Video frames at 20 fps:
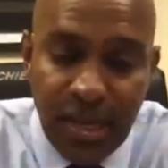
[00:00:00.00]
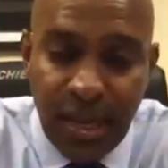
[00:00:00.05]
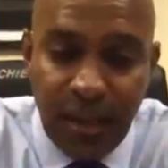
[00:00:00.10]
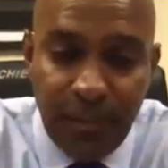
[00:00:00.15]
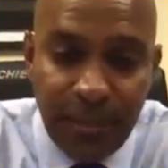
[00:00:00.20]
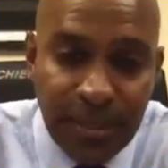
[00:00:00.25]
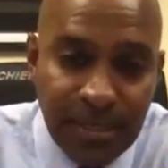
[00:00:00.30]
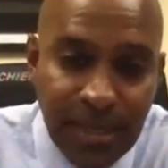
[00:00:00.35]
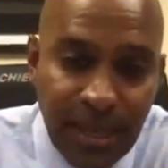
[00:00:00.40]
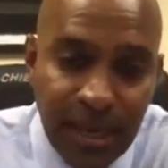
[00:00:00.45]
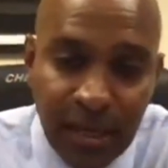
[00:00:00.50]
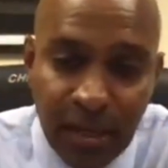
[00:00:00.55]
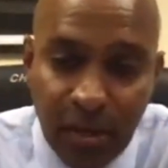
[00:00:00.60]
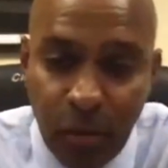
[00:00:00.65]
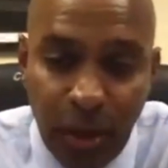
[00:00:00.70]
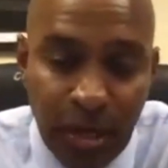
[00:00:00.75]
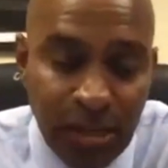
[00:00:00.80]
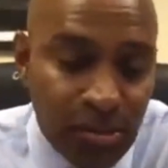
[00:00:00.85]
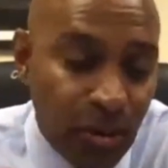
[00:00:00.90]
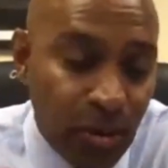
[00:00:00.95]
away, so I can't
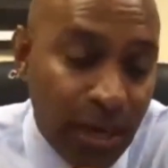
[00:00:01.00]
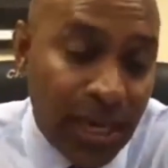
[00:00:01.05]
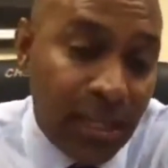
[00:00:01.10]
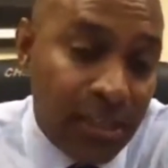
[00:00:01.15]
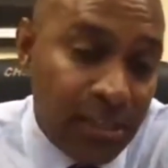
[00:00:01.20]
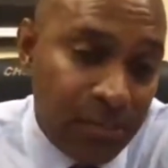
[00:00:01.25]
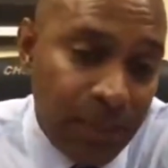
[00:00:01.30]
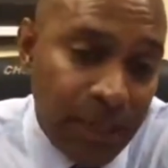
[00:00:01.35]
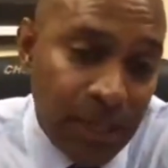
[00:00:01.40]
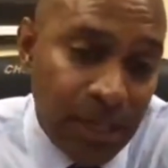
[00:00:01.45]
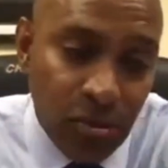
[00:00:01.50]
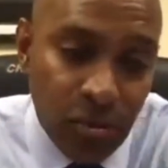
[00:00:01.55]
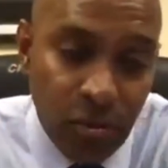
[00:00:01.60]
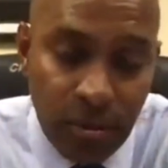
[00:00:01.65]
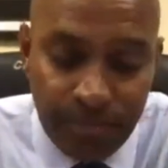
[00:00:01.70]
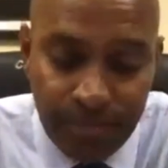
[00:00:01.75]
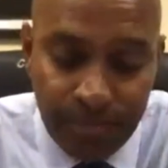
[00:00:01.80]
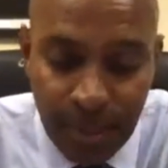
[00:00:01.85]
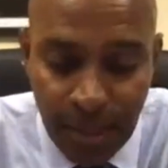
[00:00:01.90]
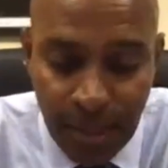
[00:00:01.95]
speak to them.
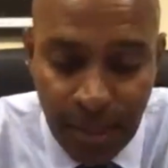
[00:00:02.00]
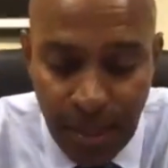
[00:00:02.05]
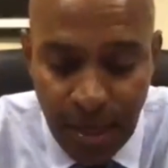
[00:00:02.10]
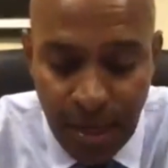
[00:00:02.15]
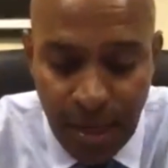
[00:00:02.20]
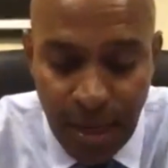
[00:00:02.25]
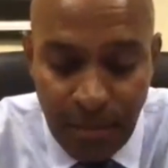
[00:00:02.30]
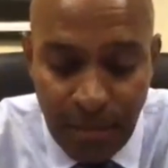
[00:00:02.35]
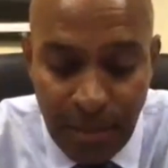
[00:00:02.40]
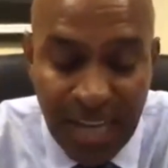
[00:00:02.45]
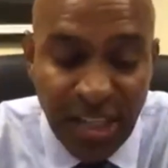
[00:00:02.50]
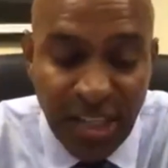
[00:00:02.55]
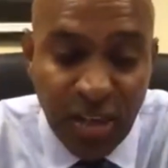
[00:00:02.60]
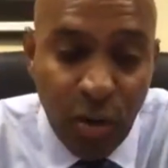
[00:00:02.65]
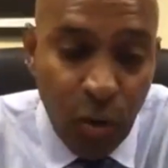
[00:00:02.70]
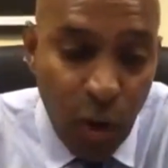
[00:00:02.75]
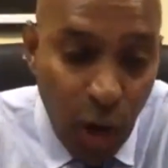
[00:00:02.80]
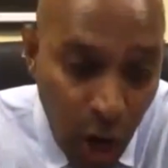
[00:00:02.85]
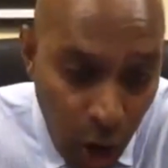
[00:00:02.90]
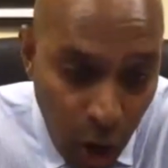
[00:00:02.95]
Um, I don't
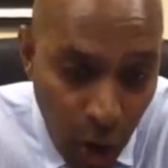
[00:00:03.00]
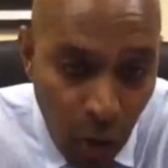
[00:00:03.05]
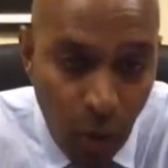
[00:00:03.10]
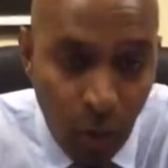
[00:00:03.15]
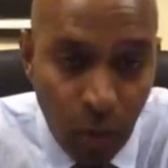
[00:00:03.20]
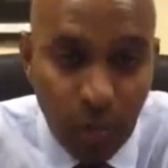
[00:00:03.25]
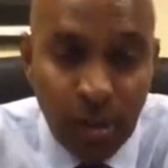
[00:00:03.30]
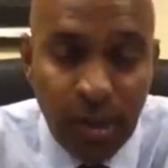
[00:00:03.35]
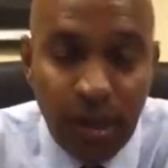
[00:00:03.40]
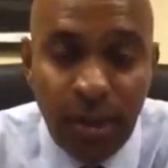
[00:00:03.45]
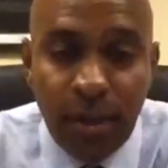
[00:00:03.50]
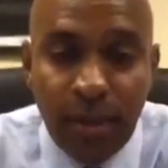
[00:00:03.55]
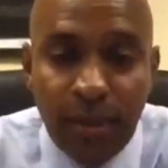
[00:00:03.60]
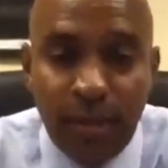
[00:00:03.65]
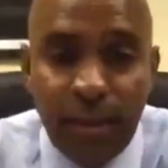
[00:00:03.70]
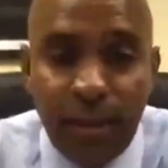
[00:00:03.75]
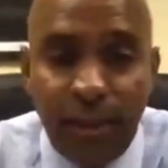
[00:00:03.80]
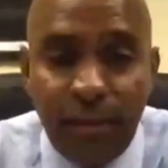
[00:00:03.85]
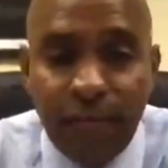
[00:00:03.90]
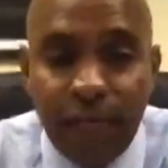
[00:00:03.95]
own the final
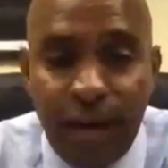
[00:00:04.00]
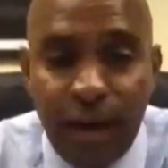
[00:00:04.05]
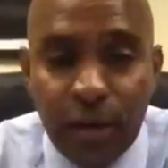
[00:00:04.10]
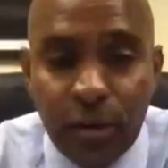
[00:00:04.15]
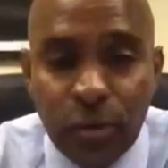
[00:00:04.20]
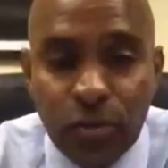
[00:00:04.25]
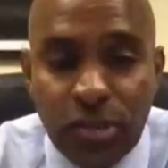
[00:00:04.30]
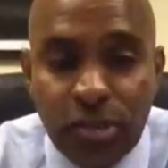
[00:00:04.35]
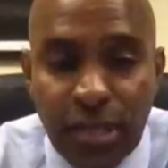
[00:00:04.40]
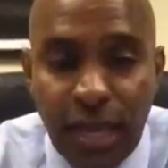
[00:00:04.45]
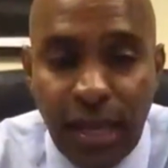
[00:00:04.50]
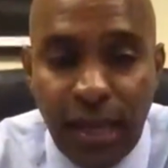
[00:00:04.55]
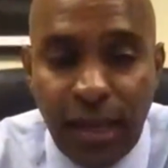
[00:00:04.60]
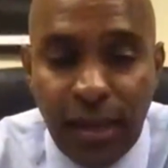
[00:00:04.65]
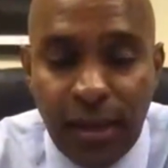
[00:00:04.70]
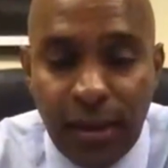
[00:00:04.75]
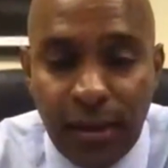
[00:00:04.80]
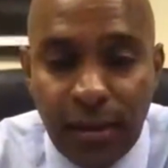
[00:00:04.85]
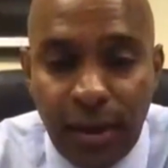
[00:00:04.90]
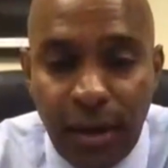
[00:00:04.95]
say in
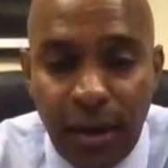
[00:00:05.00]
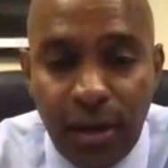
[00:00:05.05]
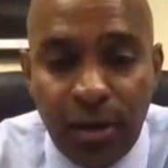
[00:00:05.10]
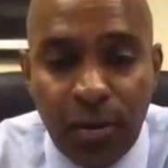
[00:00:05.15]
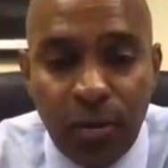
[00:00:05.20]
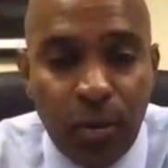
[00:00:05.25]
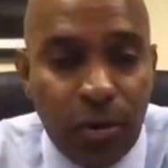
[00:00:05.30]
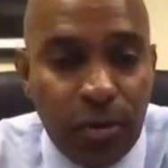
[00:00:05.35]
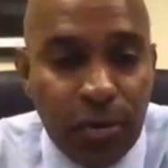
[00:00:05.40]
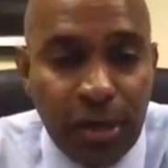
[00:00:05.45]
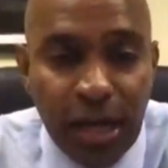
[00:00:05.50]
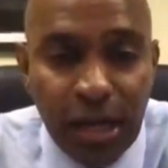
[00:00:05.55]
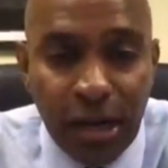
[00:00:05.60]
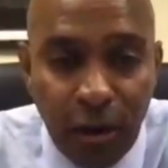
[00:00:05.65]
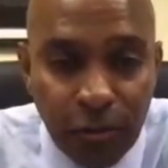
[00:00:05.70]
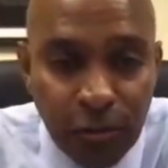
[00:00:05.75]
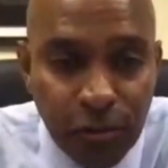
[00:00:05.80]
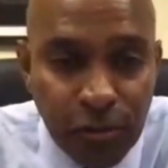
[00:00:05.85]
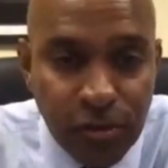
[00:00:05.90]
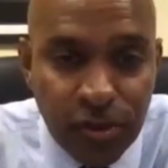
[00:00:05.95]
whether or not officers can
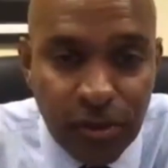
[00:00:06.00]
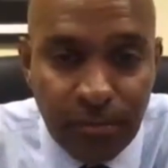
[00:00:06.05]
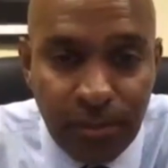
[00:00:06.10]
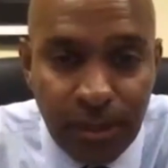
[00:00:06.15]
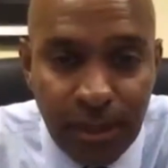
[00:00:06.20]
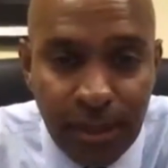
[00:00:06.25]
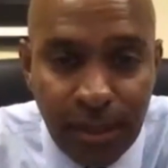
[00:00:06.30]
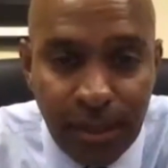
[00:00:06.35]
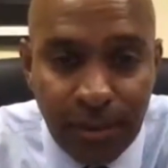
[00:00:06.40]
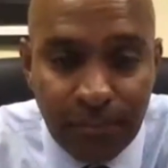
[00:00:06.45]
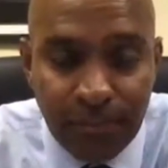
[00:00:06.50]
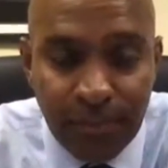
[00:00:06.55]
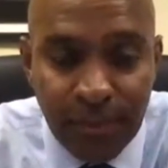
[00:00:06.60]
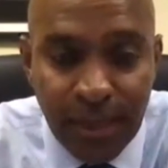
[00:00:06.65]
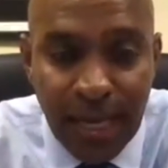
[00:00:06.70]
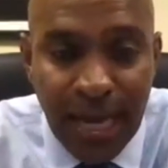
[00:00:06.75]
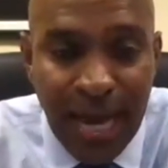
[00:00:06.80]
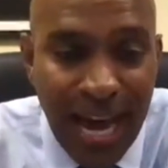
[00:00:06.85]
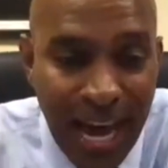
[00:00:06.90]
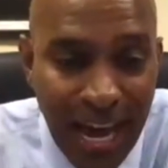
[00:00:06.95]
be
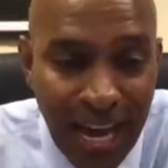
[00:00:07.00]
hired